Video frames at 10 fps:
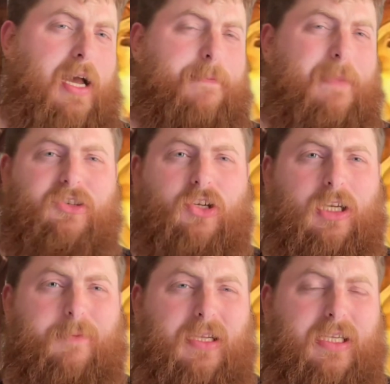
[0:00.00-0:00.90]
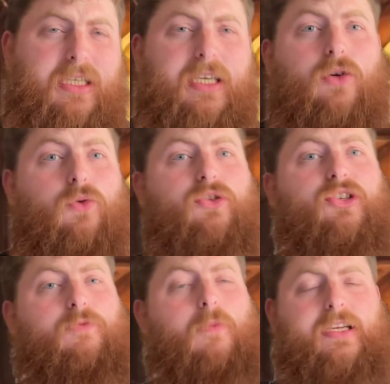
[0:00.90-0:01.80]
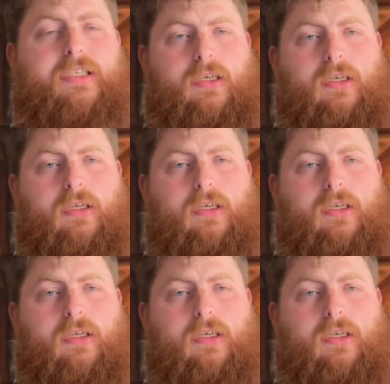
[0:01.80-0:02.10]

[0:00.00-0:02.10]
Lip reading: magical ability called Smite.